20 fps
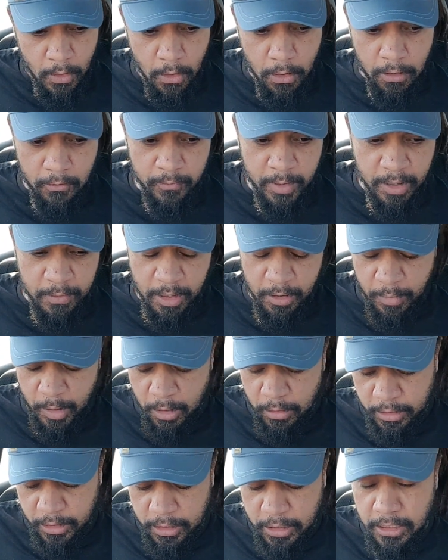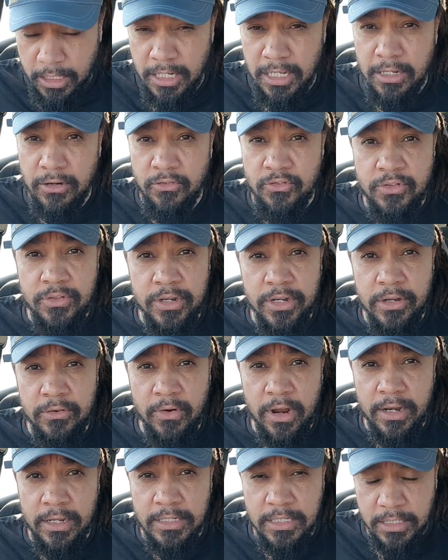or maybe about three, three
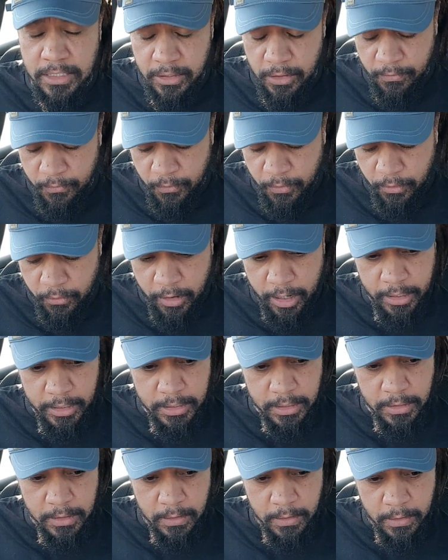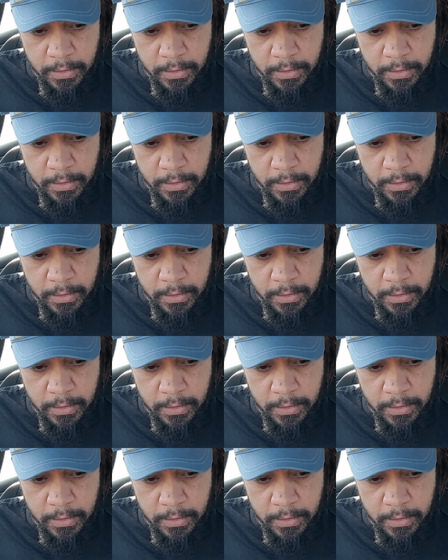runners, three or four runners.